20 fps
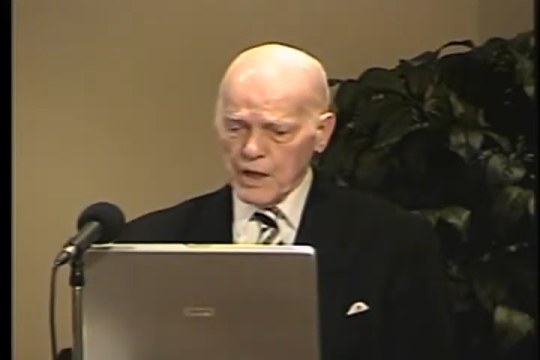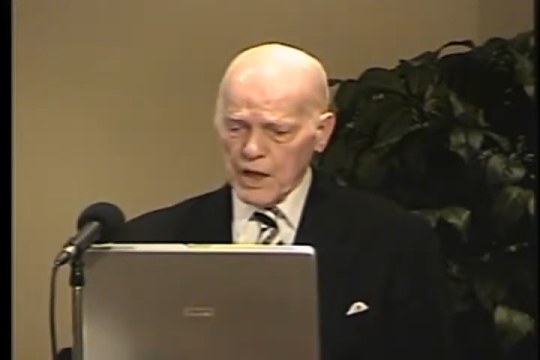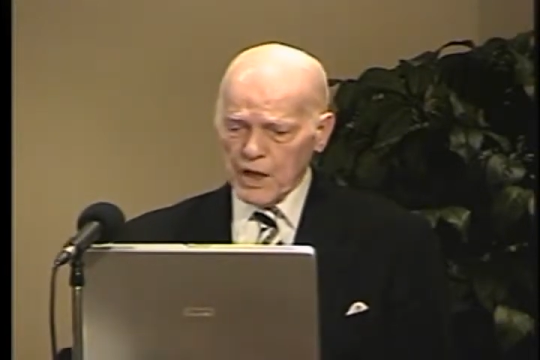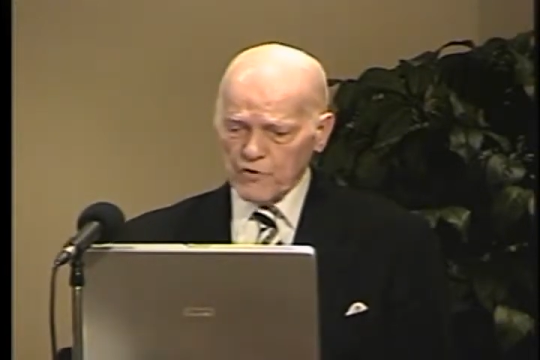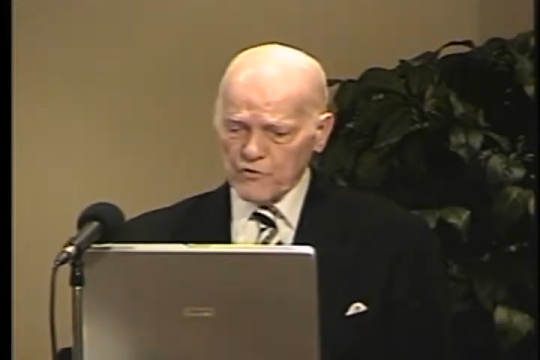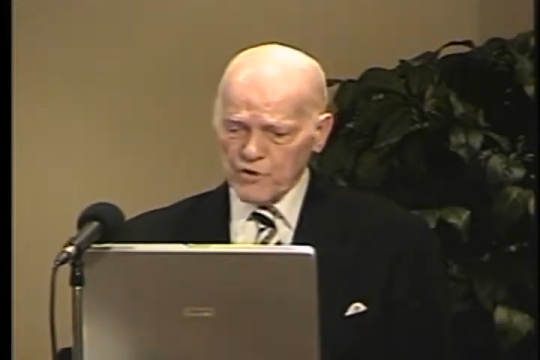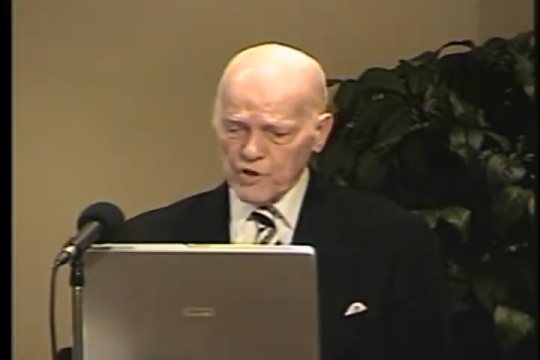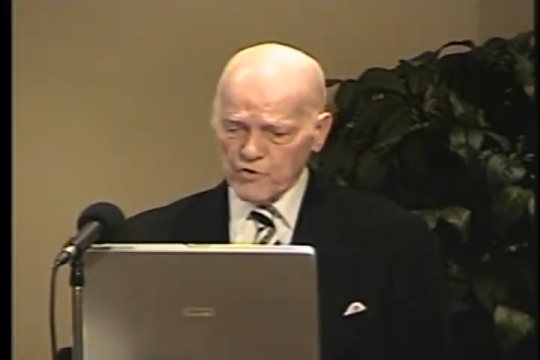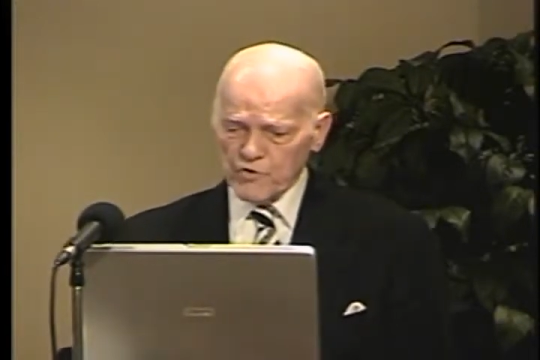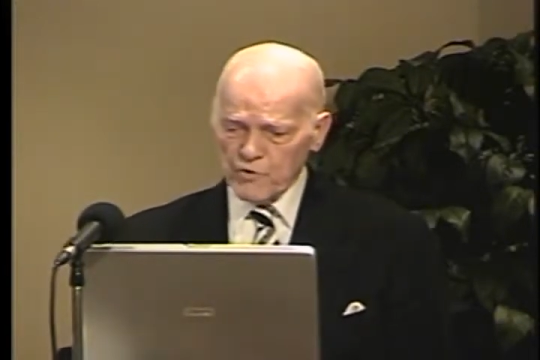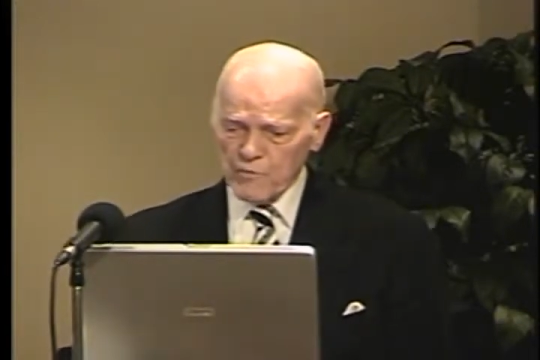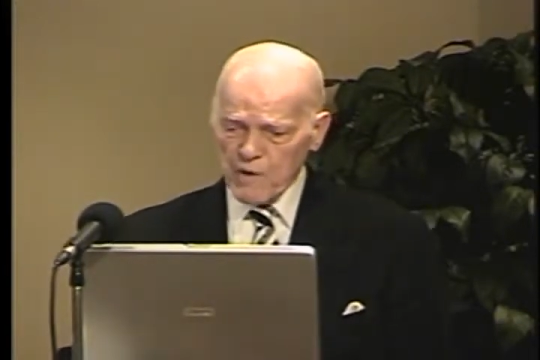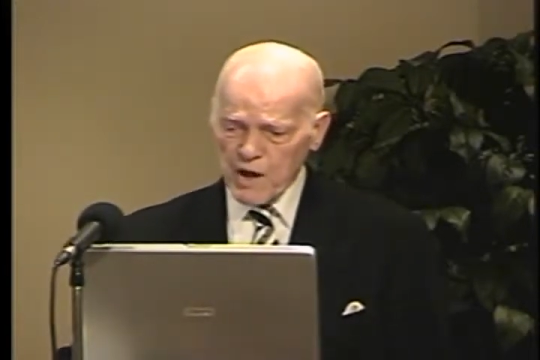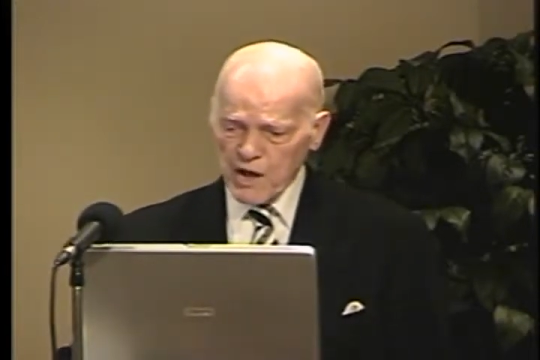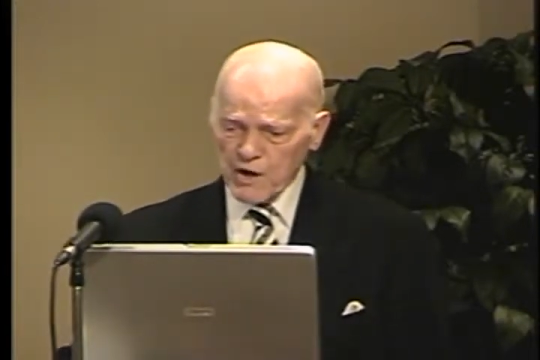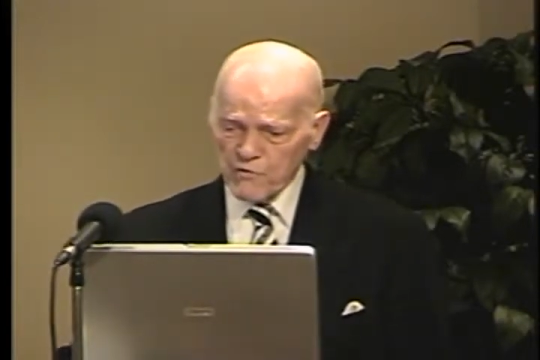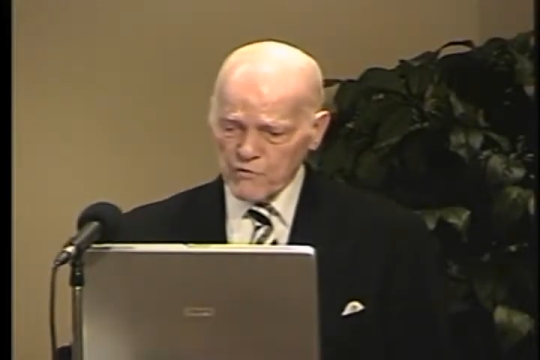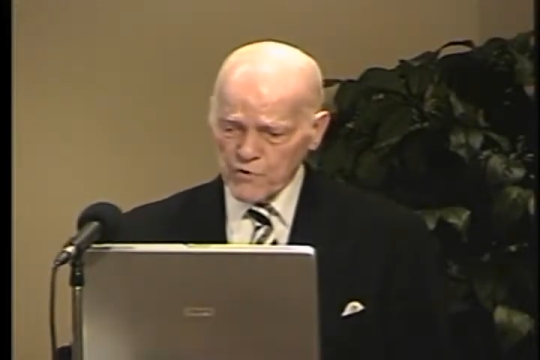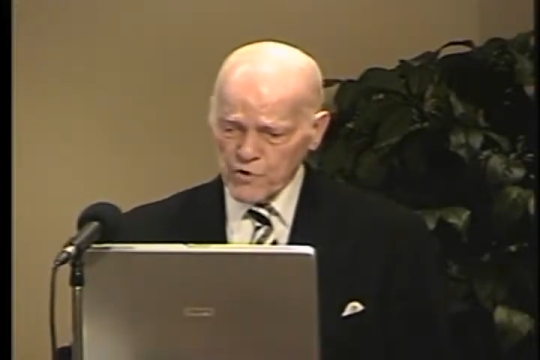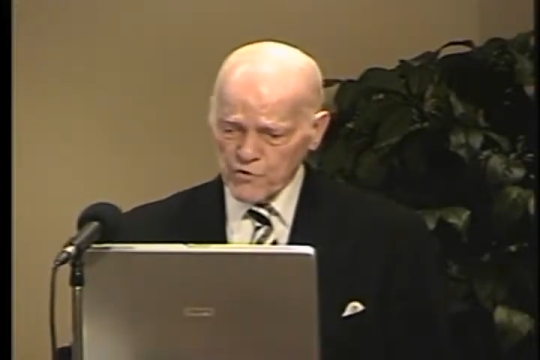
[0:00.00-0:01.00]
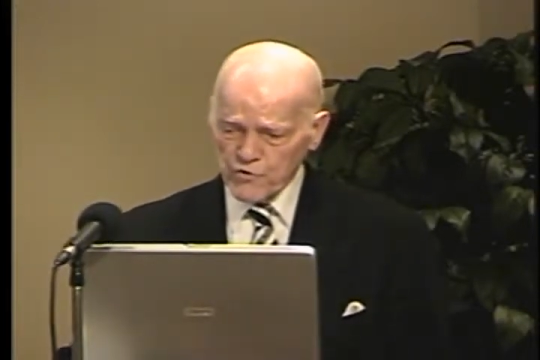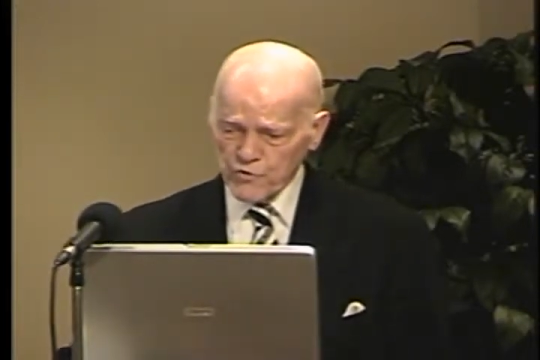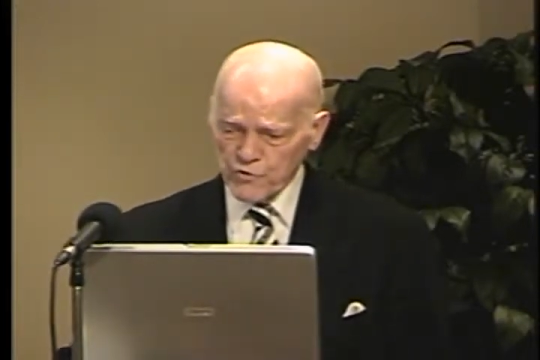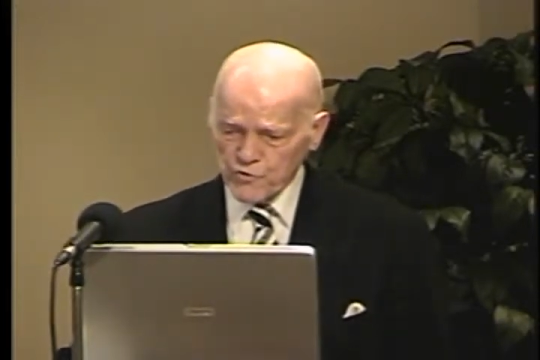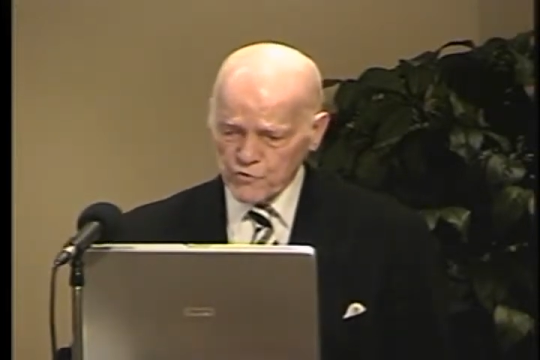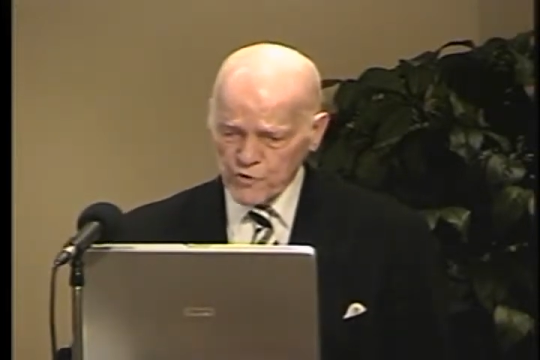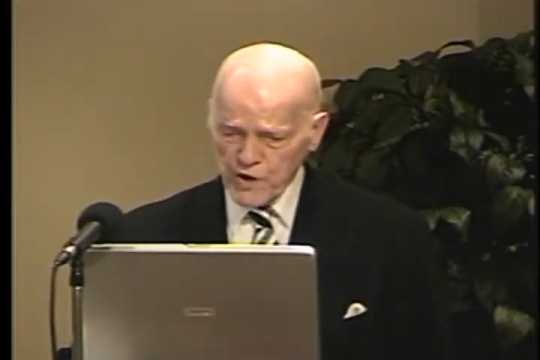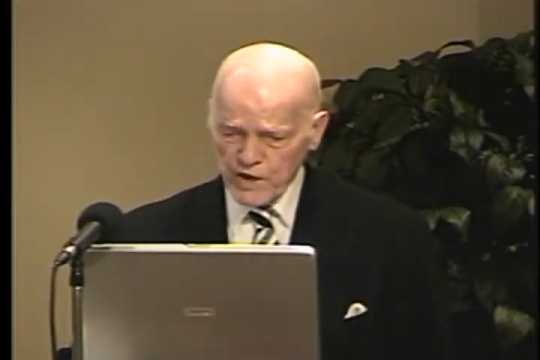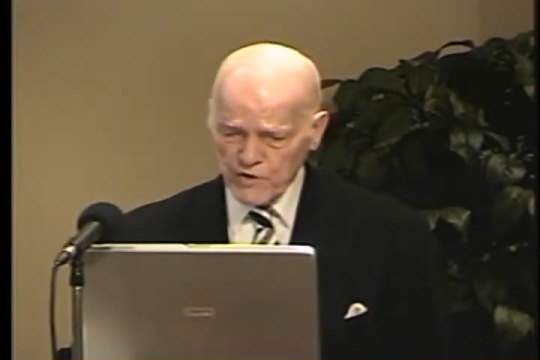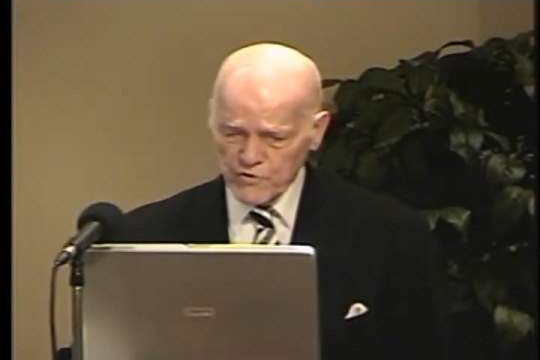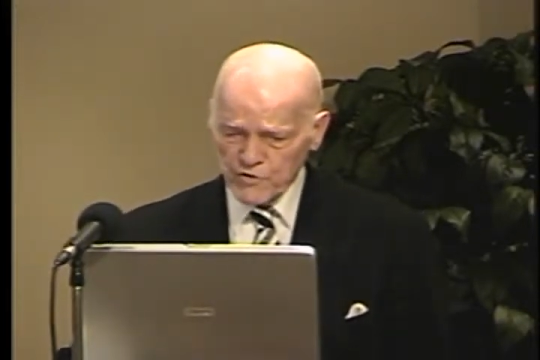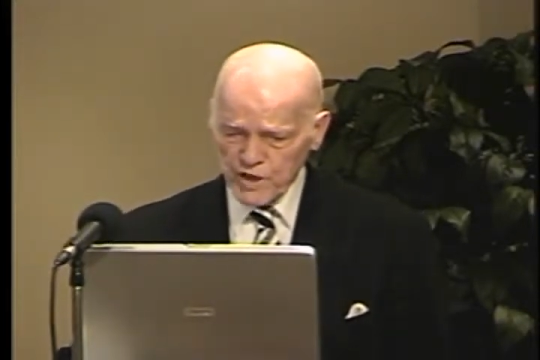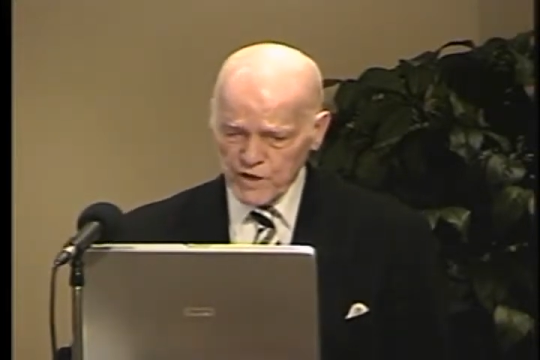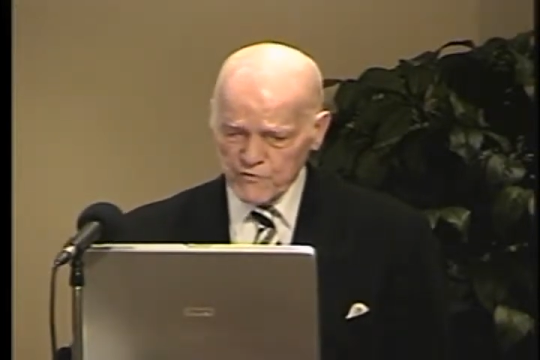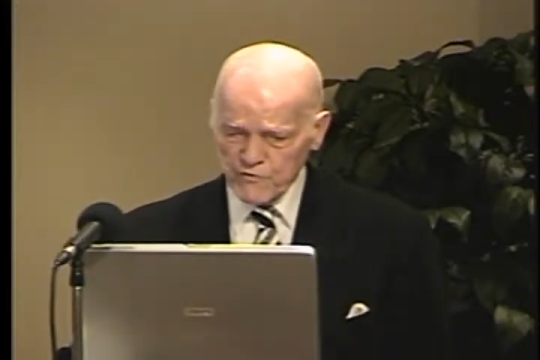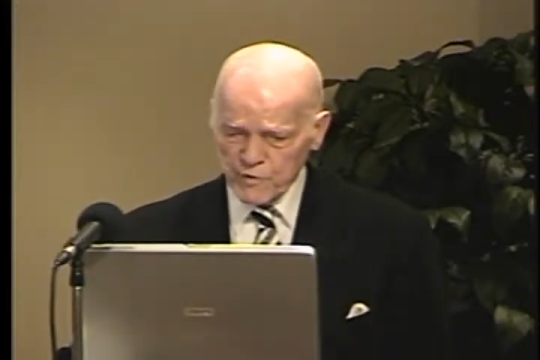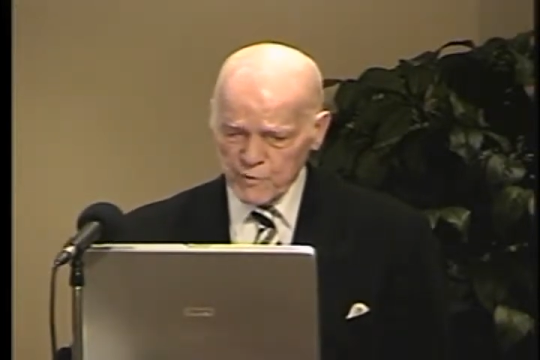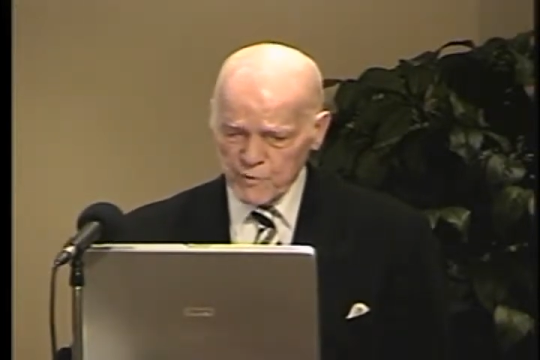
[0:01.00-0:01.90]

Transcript: Uh, since the modern versions translate